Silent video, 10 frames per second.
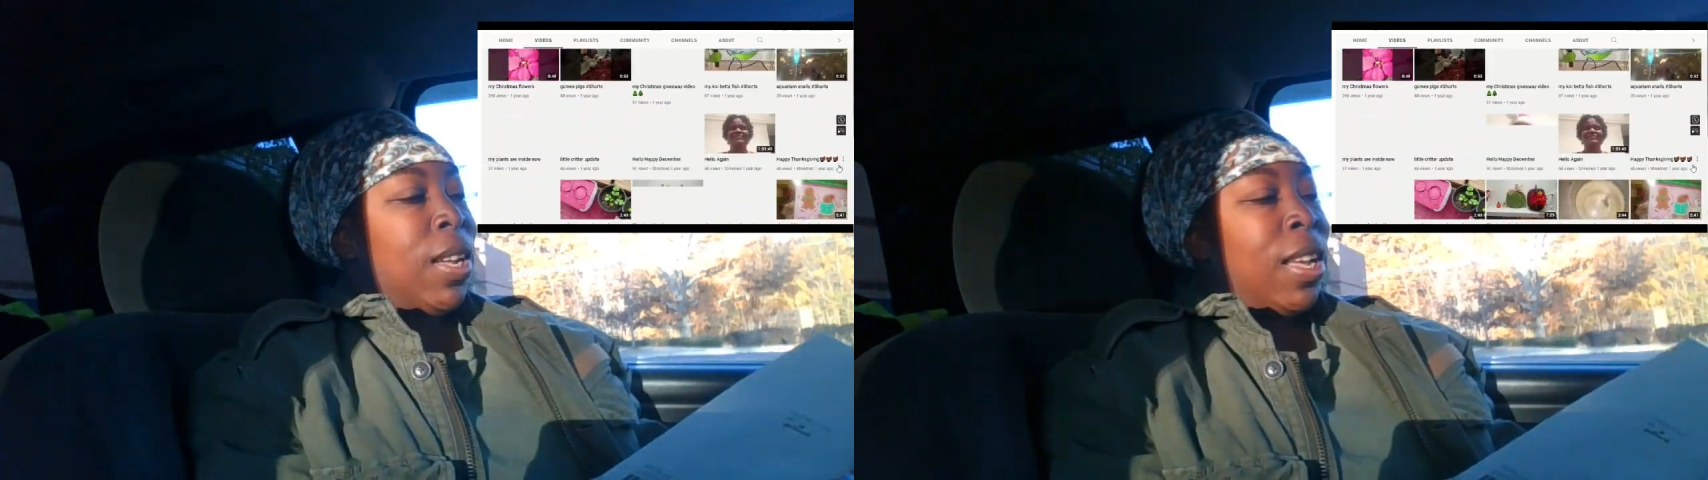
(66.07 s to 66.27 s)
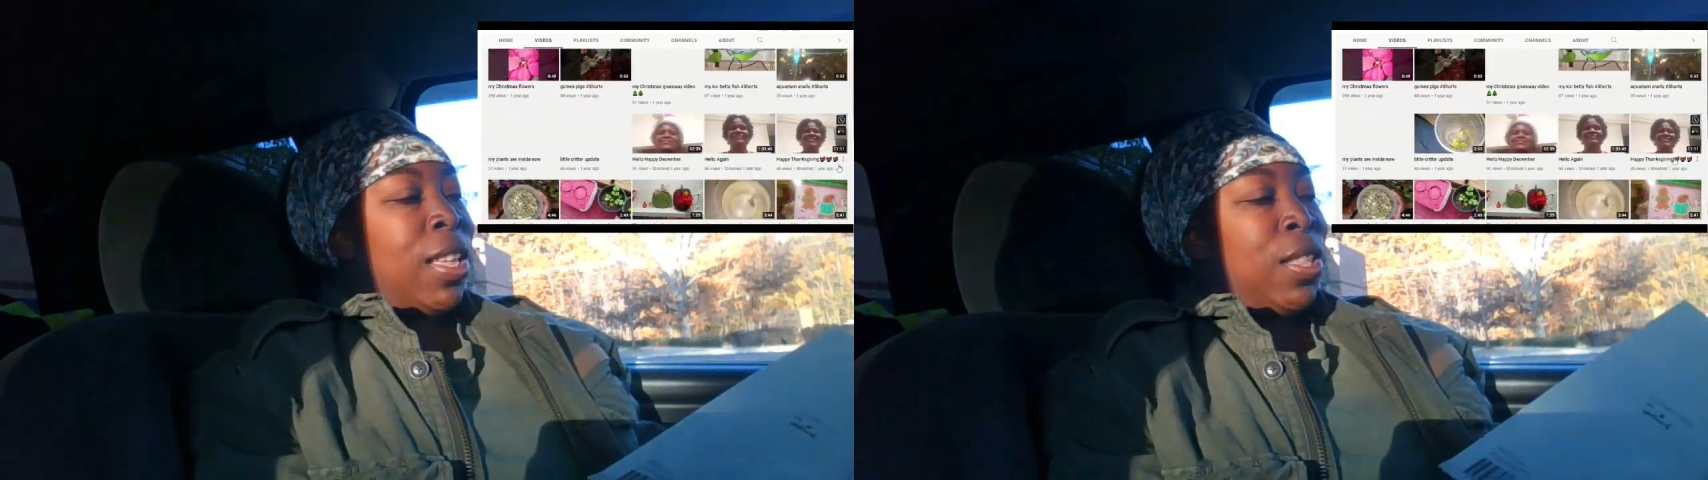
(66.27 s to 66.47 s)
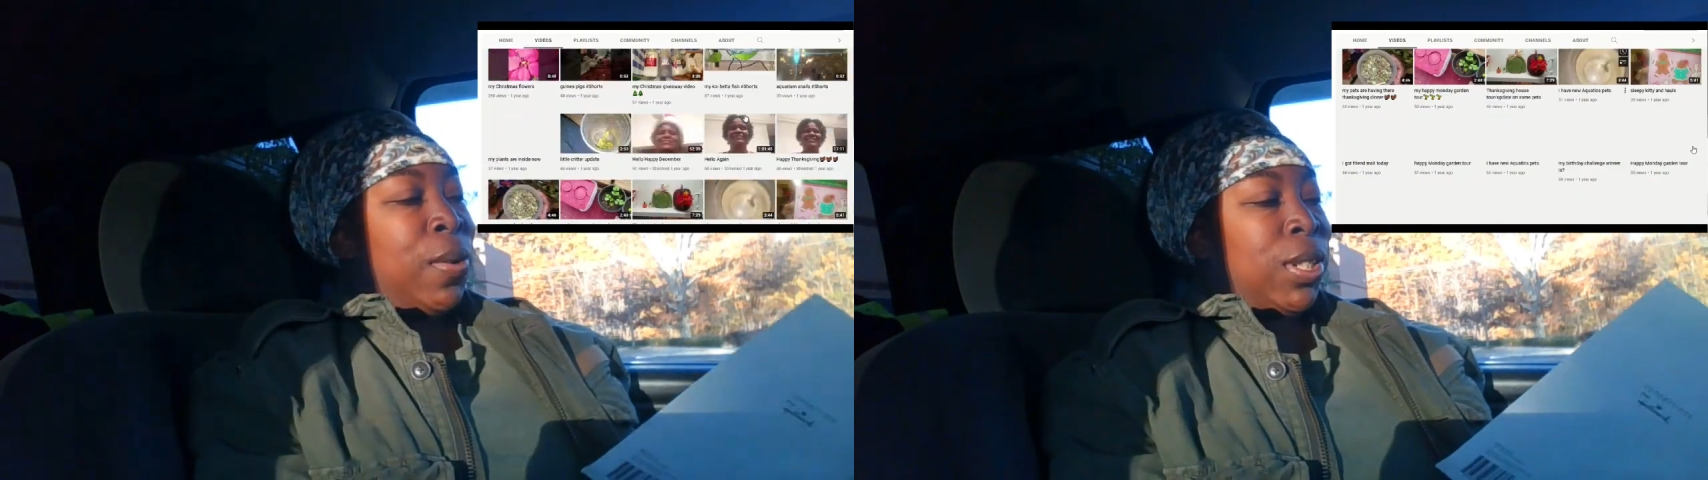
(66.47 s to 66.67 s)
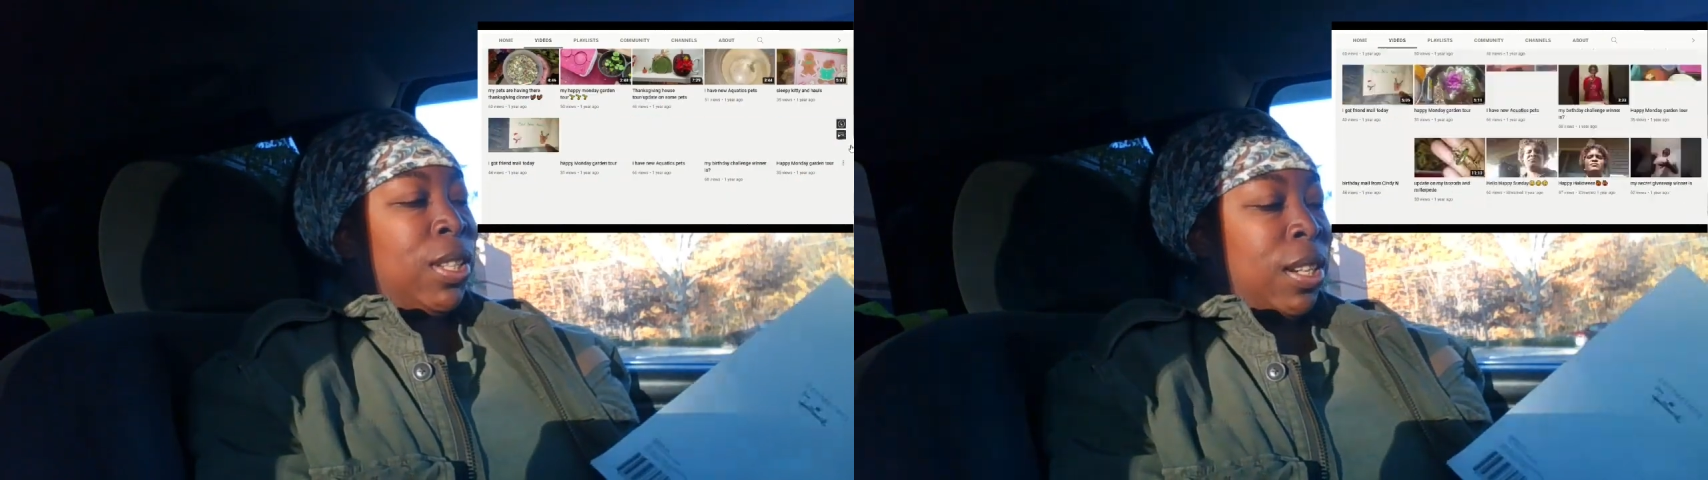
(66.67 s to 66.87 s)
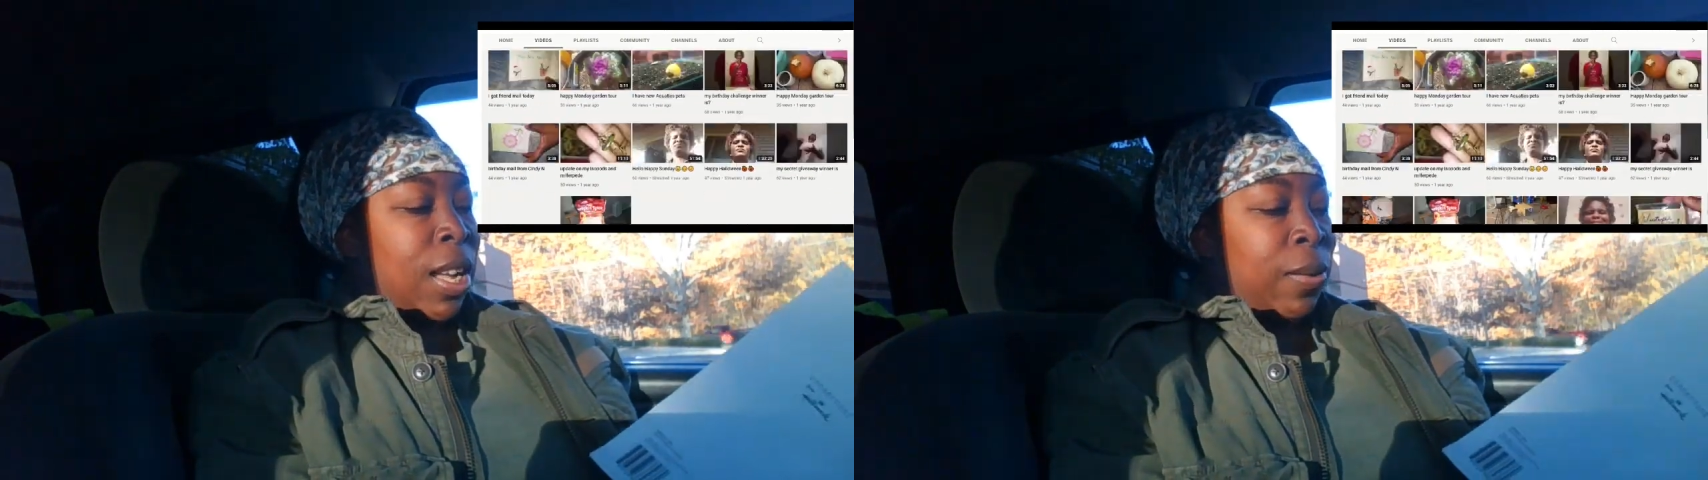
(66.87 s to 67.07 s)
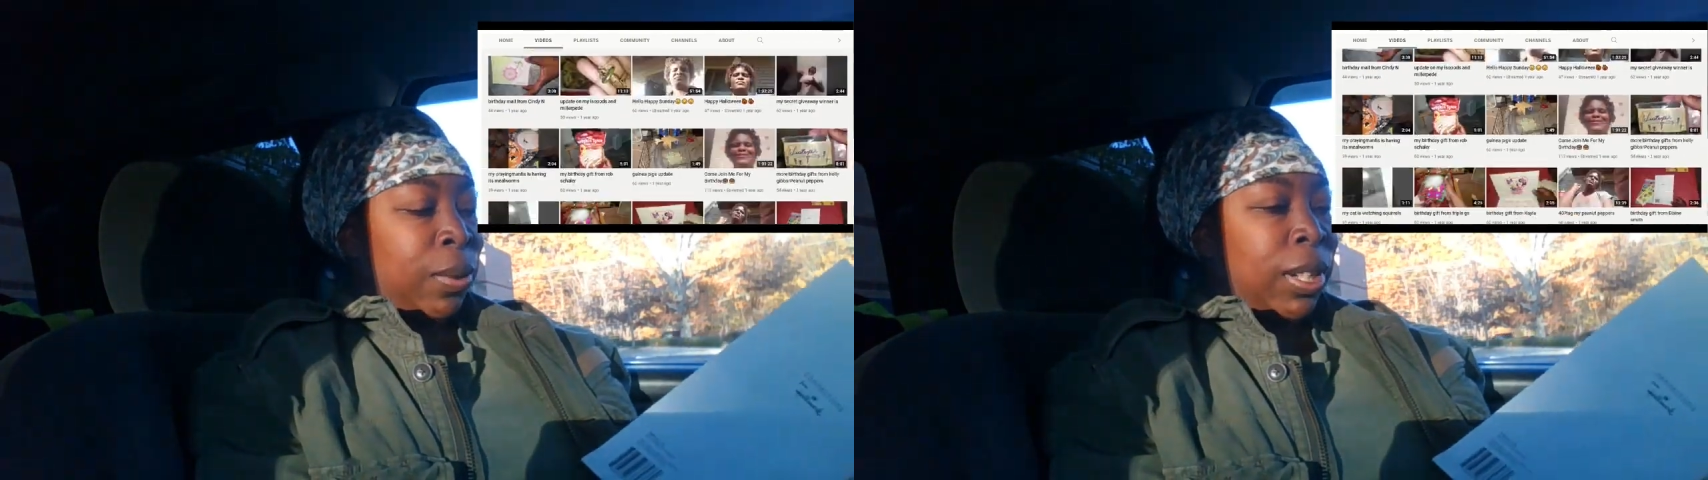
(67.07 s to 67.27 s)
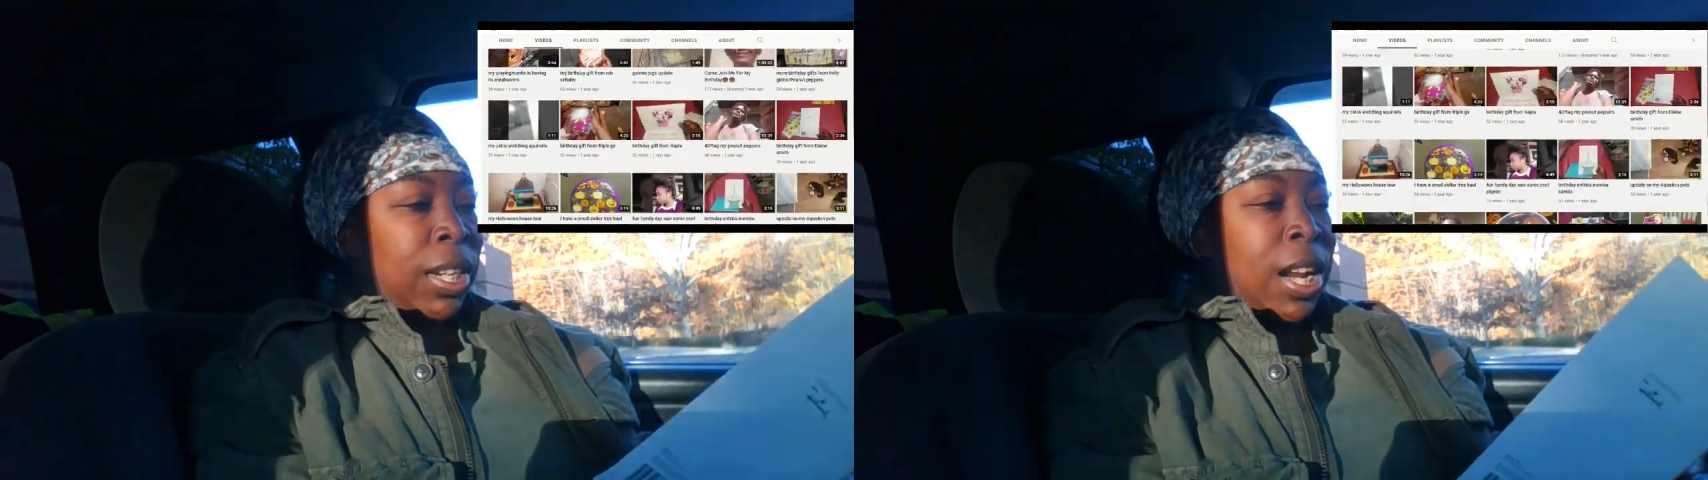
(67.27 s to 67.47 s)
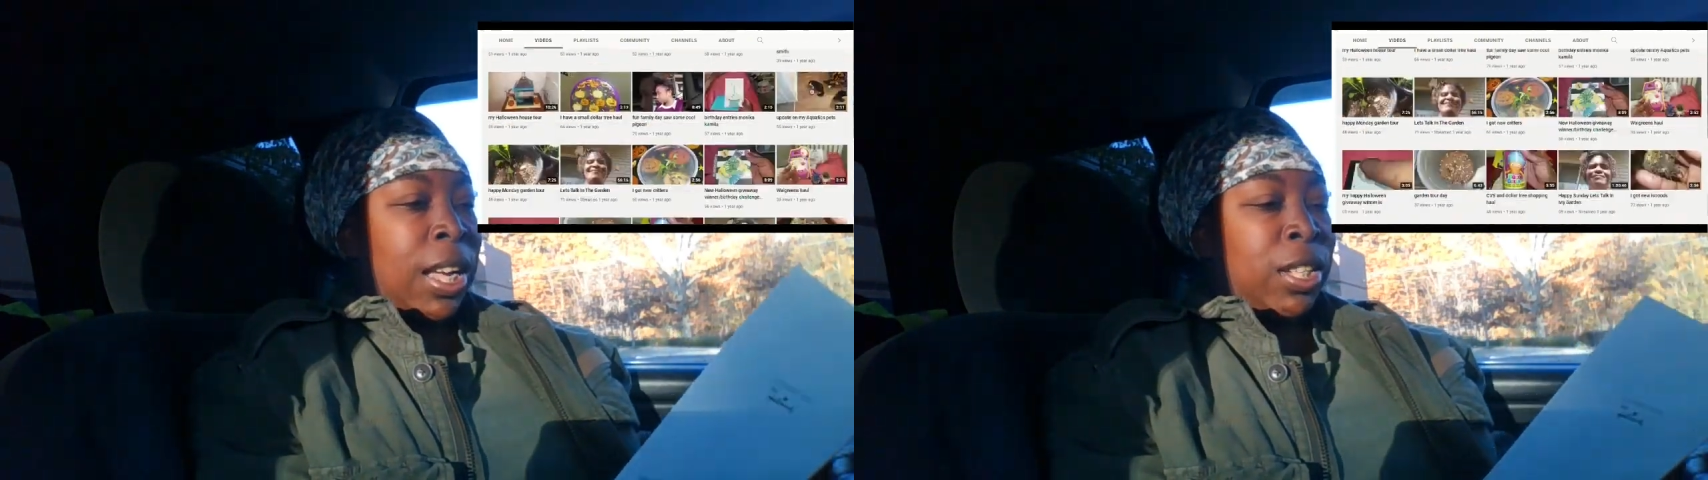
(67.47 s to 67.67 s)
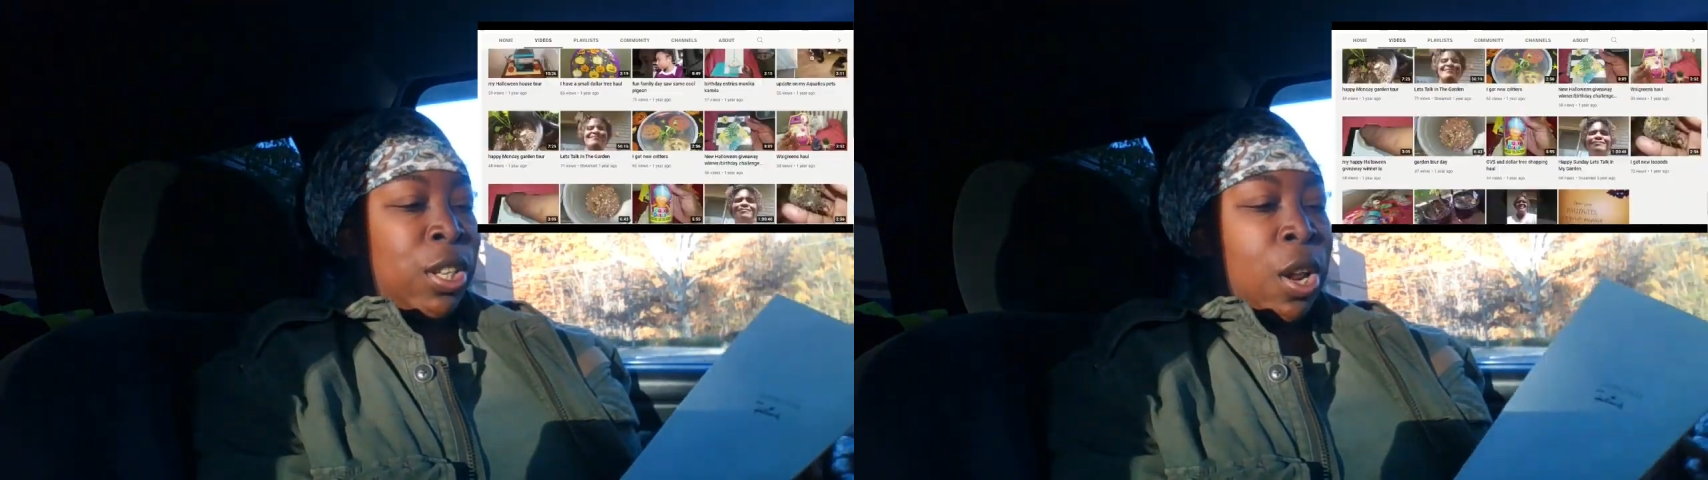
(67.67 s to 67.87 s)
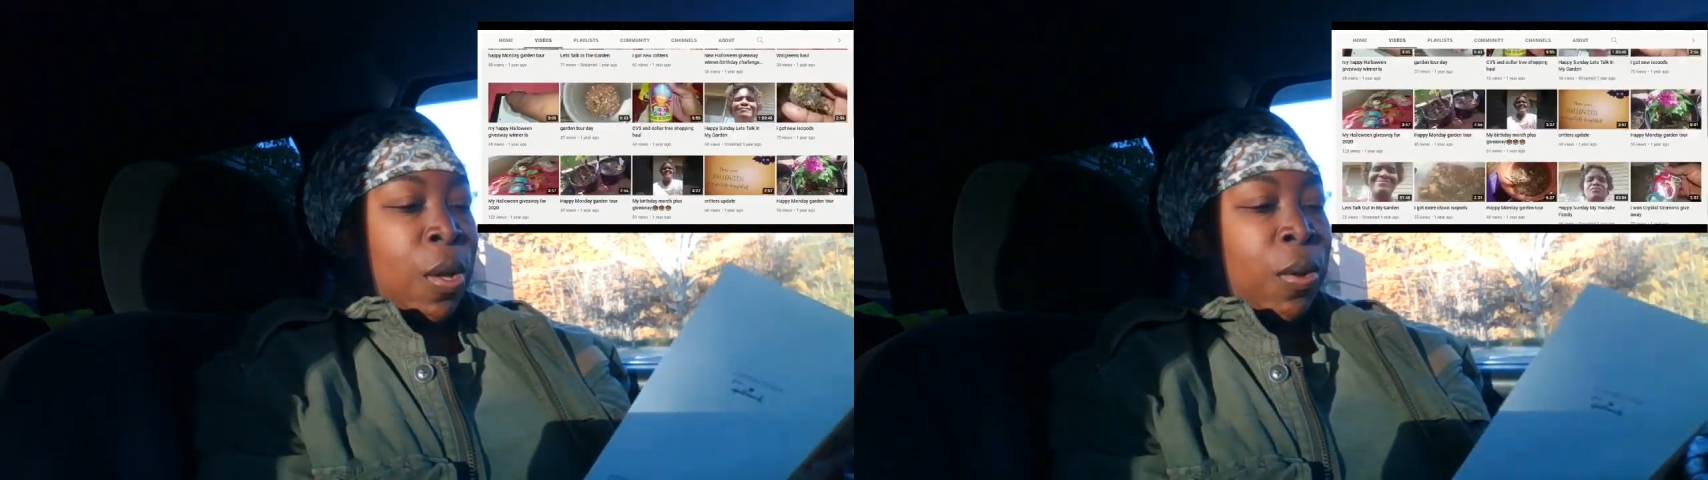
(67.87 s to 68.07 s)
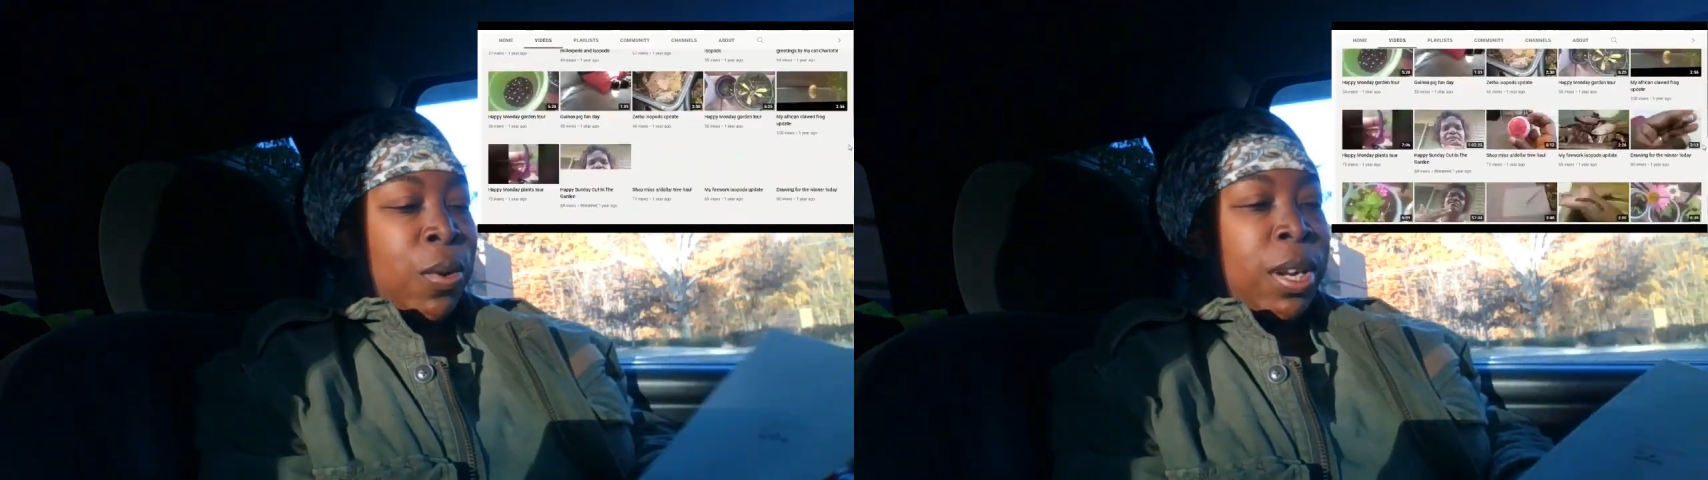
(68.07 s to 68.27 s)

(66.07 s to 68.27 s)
And then there was a really nice note